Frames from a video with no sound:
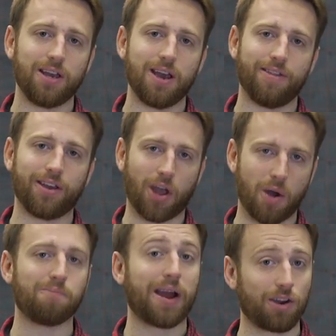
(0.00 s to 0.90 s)
and then
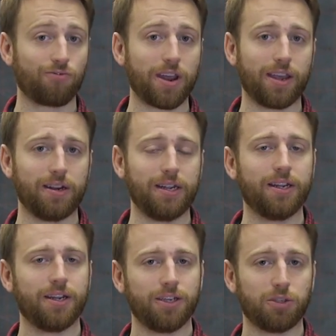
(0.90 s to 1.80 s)
come back
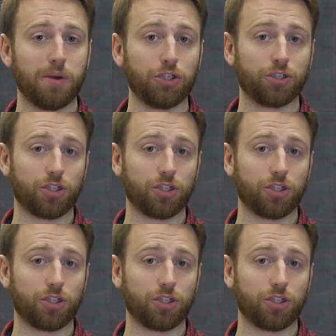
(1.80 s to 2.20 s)
regularly to measure